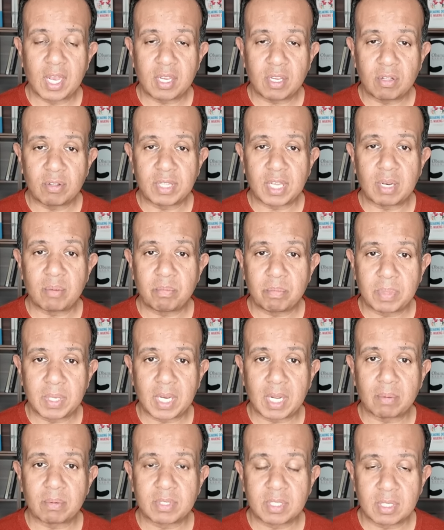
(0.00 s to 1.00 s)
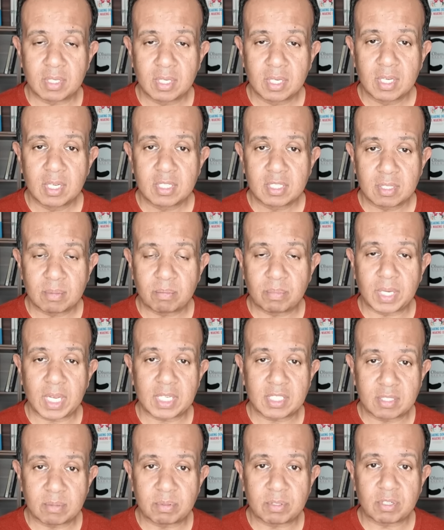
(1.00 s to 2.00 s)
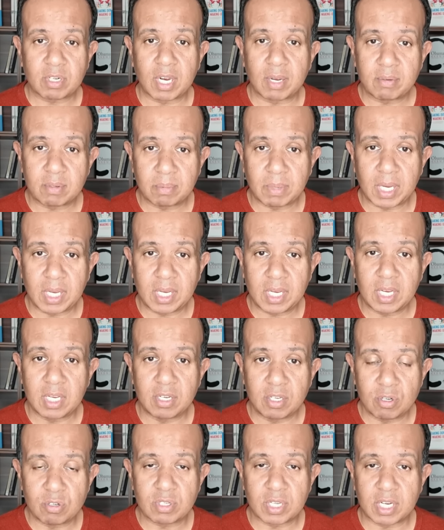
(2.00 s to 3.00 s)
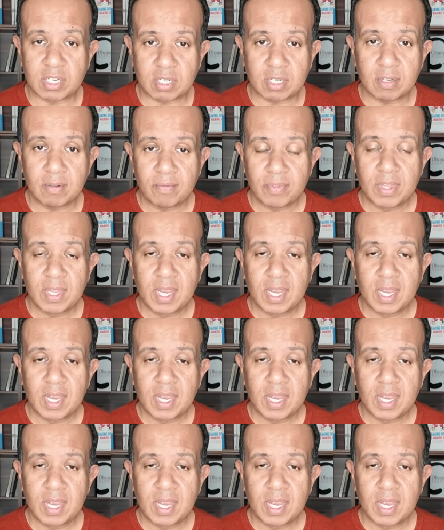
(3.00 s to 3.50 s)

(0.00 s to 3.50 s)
you'll then be able to get subscribed to my e-newsletter.